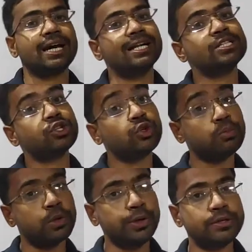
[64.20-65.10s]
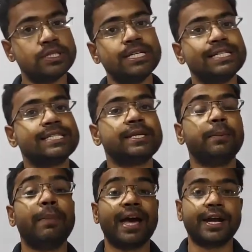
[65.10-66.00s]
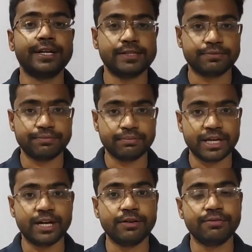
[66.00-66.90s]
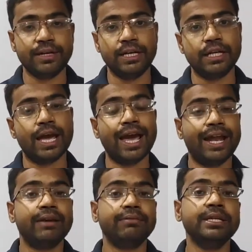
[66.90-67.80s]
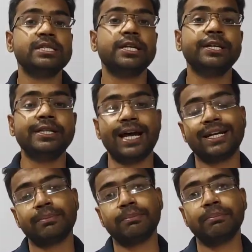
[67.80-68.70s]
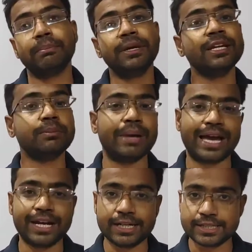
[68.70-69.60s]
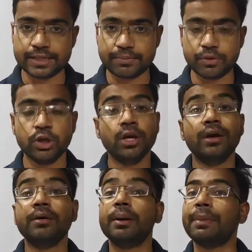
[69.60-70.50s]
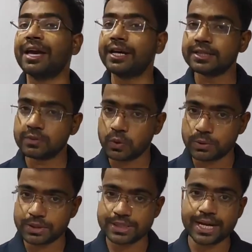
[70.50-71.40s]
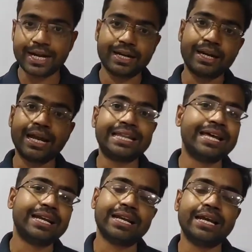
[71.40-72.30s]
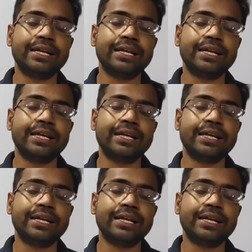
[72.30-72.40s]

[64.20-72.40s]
also produces magnetic field, and we studied that in magnetism. What was that? And then